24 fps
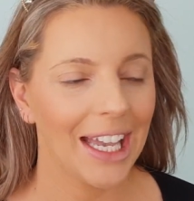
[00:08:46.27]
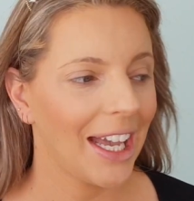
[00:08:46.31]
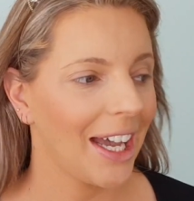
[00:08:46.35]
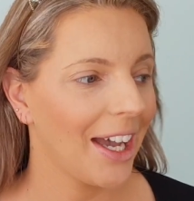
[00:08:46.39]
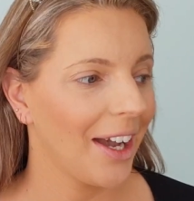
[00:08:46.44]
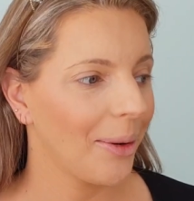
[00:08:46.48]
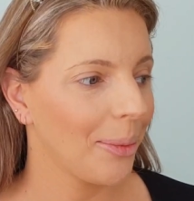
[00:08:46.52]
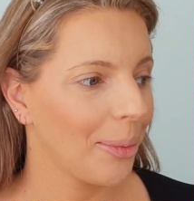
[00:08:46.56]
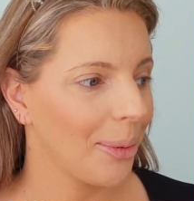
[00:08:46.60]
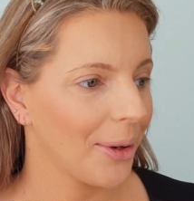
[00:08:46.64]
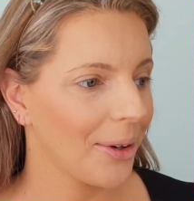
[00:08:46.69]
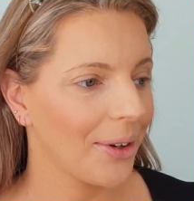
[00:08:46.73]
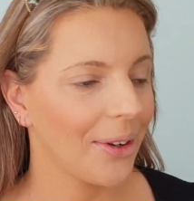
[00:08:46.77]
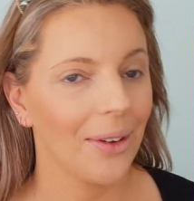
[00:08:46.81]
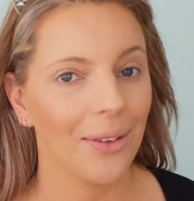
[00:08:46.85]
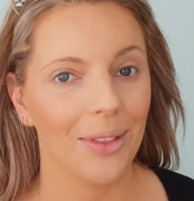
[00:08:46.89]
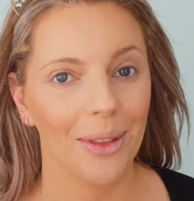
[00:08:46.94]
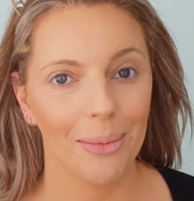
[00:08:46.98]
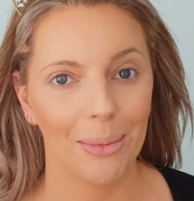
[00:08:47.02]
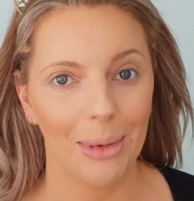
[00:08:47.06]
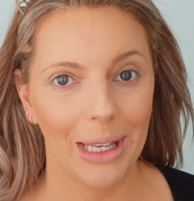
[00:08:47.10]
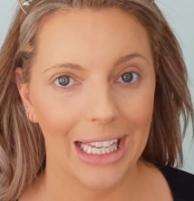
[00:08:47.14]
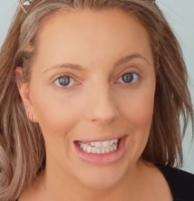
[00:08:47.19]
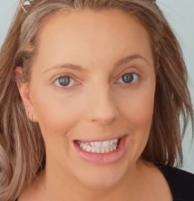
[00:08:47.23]
I'll put her on
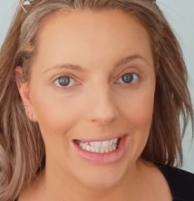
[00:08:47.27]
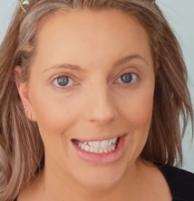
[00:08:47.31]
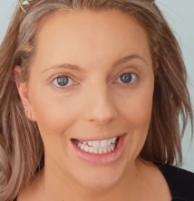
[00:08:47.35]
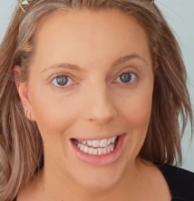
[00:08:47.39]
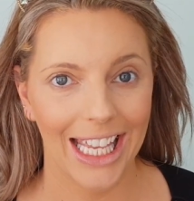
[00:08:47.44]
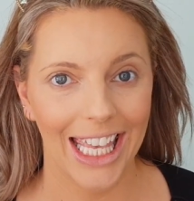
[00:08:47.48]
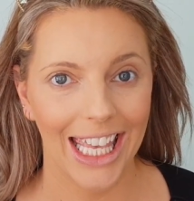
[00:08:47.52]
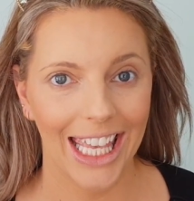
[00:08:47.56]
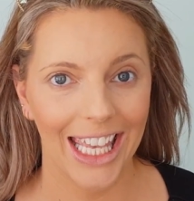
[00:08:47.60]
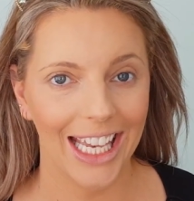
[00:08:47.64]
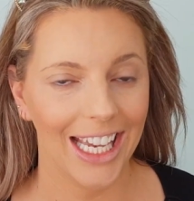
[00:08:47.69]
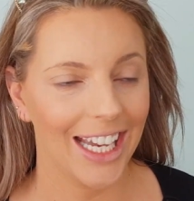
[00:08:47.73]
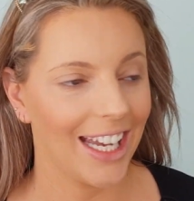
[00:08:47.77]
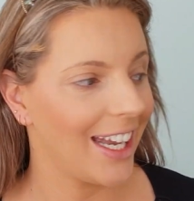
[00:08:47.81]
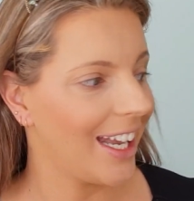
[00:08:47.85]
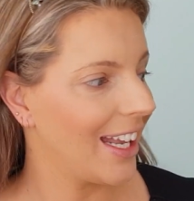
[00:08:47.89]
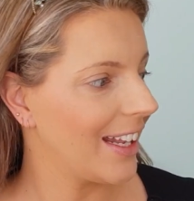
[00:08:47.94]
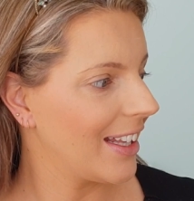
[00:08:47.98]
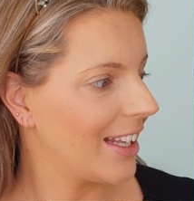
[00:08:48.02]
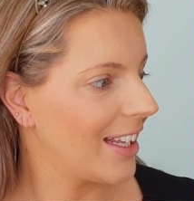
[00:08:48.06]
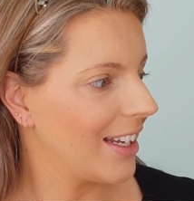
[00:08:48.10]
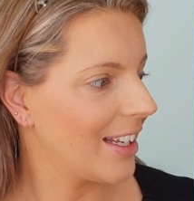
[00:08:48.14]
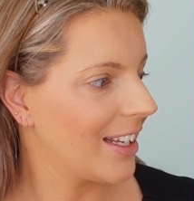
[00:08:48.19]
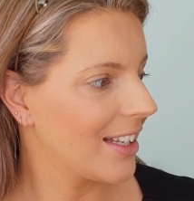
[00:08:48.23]
the bed here,
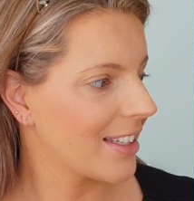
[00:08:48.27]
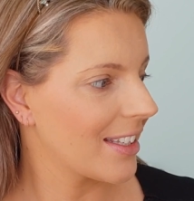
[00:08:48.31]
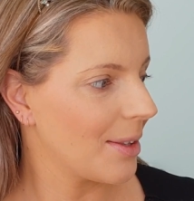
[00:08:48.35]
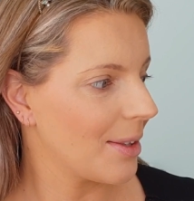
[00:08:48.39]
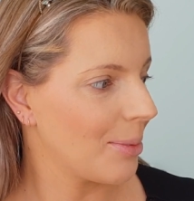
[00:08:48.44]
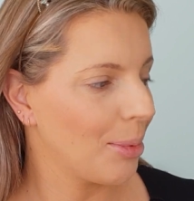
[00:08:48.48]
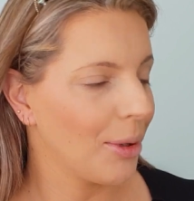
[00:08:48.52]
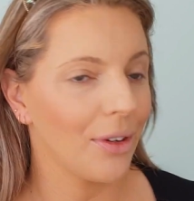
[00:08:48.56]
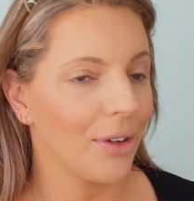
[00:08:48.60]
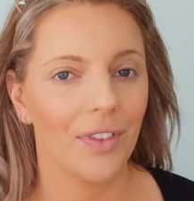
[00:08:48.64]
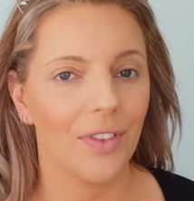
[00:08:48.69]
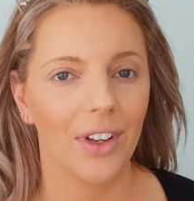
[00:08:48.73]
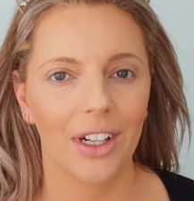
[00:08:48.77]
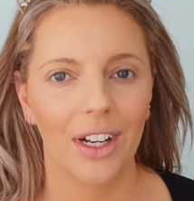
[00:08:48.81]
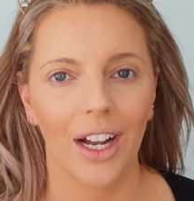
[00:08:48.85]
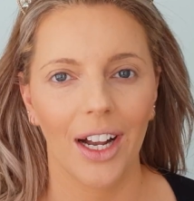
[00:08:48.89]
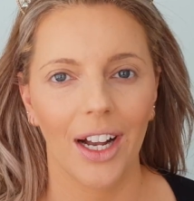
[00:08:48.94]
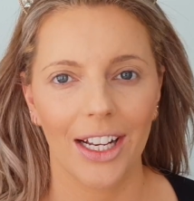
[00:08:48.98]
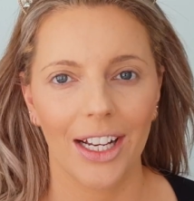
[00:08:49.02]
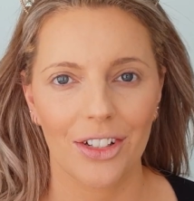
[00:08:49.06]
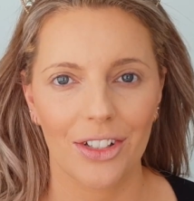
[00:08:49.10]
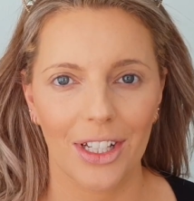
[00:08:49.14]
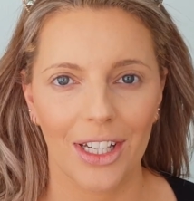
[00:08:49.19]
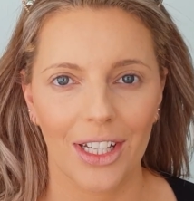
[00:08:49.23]
and then it's the perfect
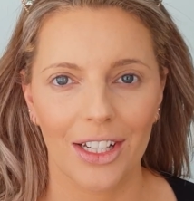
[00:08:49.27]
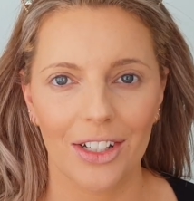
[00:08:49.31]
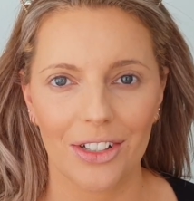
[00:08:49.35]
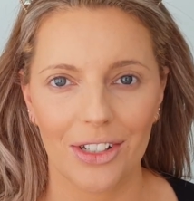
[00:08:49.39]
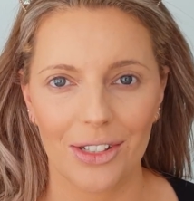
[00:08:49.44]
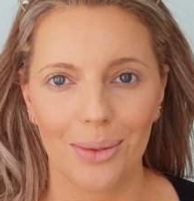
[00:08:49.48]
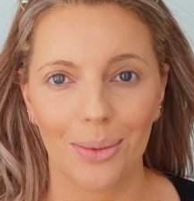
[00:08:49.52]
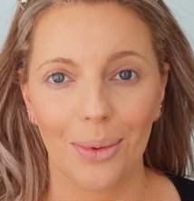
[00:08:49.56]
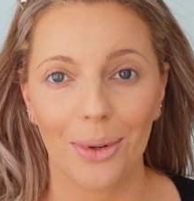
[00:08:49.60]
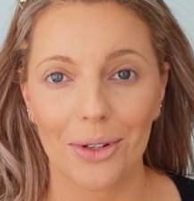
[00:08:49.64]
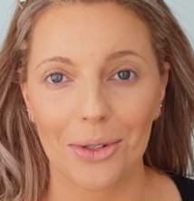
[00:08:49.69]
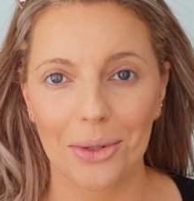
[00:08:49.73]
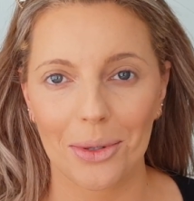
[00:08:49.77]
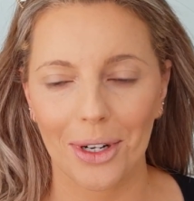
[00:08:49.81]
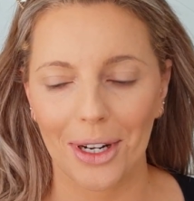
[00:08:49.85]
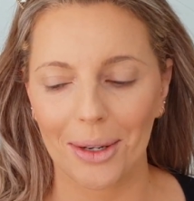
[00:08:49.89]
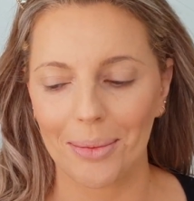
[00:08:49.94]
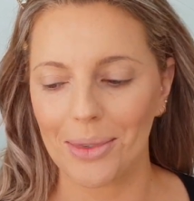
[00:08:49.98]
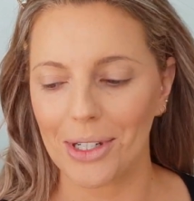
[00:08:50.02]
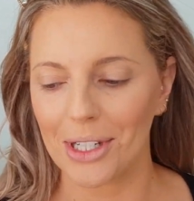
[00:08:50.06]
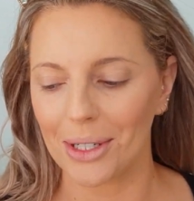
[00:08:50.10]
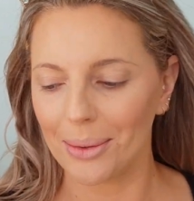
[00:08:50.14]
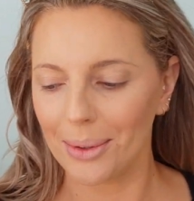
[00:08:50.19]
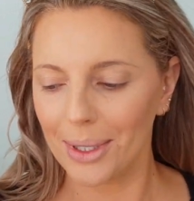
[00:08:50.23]
height. She can just watch what
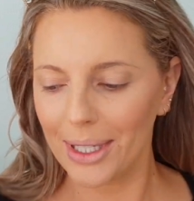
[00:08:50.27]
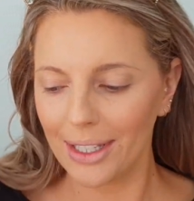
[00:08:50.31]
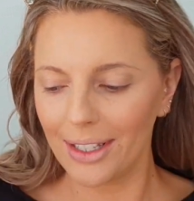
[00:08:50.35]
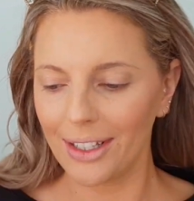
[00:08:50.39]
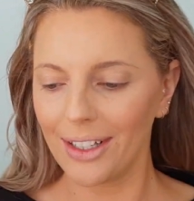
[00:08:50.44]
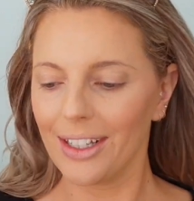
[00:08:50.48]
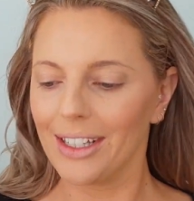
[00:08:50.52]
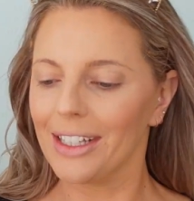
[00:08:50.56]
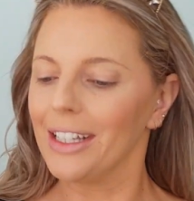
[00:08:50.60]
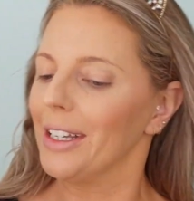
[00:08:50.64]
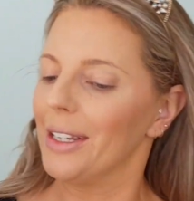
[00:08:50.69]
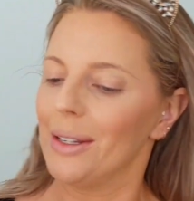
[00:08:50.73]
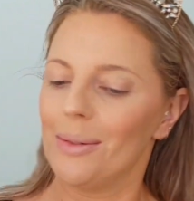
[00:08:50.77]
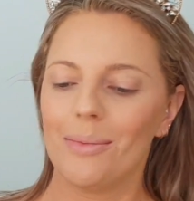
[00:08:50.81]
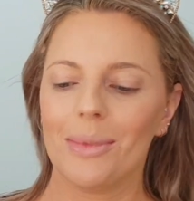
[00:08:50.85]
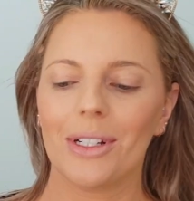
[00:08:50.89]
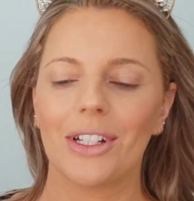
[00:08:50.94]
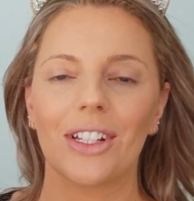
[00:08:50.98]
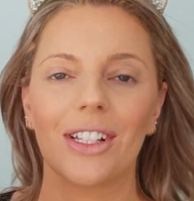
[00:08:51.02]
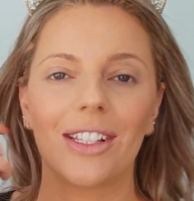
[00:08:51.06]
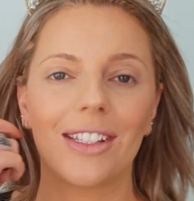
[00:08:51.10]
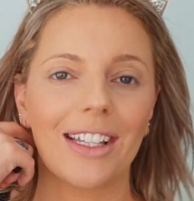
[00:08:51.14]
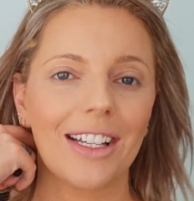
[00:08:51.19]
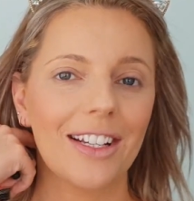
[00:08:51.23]
I'm doing, but
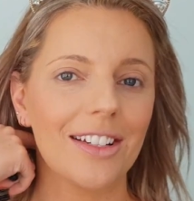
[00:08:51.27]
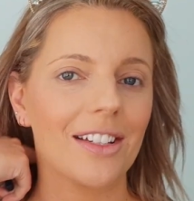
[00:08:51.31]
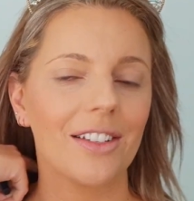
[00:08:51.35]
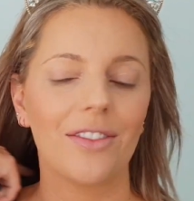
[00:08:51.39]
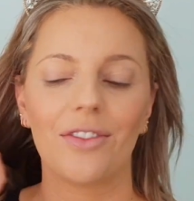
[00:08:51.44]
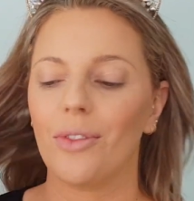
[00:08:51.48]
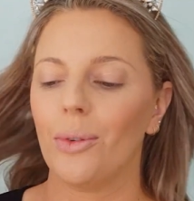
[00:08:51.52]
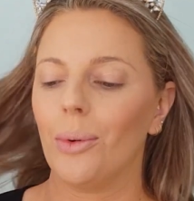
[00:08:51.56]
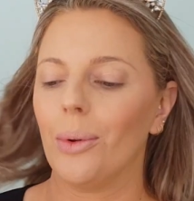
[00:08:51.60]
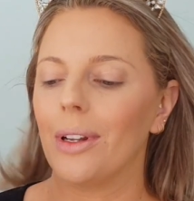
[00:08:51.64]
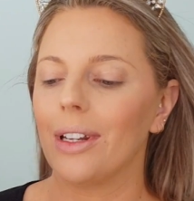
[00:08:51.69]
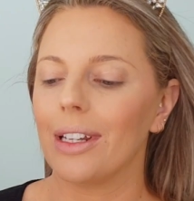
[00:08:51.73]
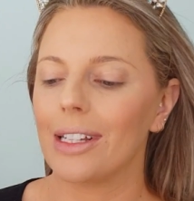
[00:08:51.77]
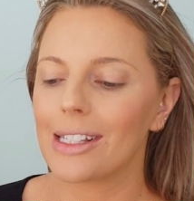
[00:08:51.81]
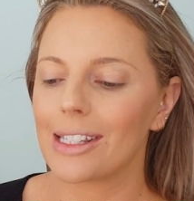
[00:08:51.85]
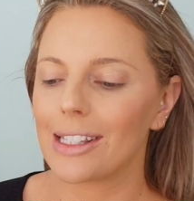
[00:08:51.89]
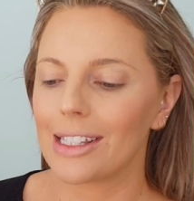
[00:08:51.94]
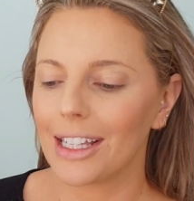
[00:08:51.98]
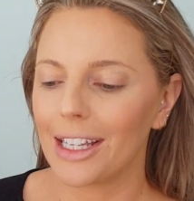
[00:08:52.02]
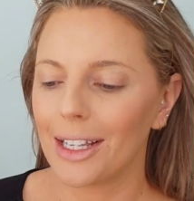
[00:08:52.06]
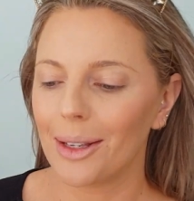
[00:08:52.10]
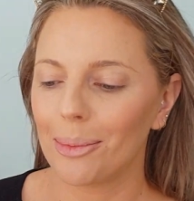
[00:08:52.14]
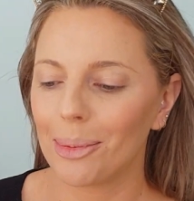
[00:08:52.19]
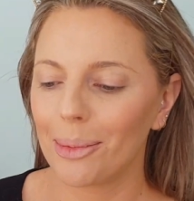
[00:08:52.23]
she's actually falling
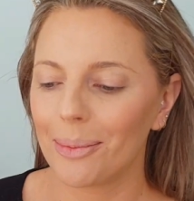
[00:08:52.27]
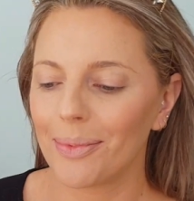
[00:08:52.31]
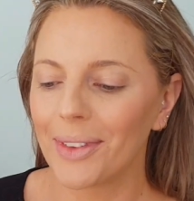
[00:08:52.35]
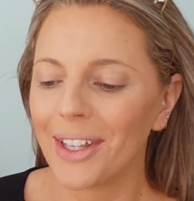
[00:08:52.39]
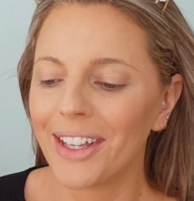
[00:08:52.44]
asleep,